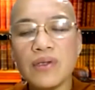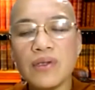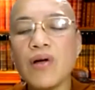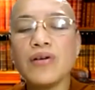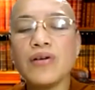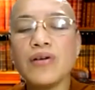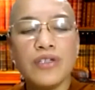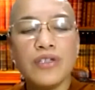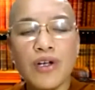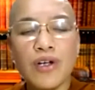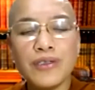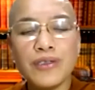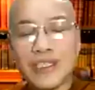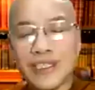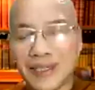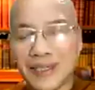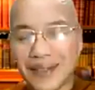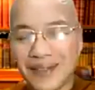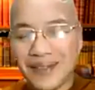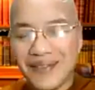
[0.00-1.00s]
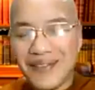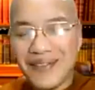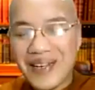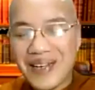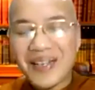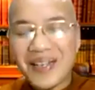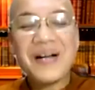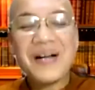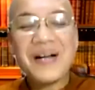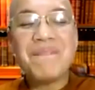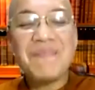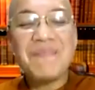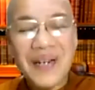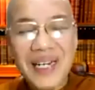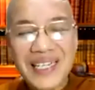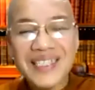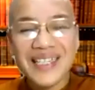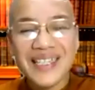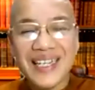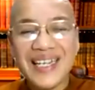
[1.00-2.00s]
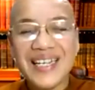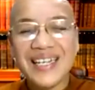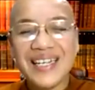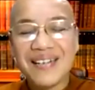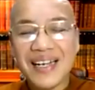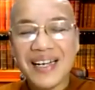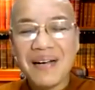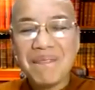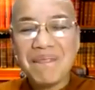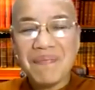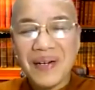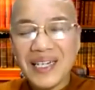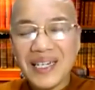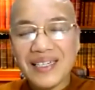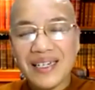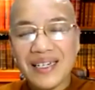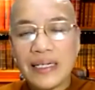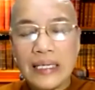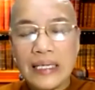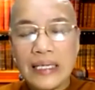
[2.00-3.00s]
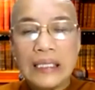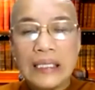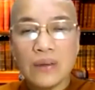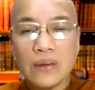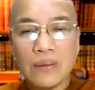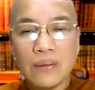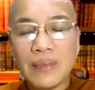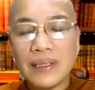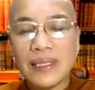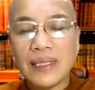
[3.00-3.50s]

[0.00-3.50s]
not not uh, complete e completely equal,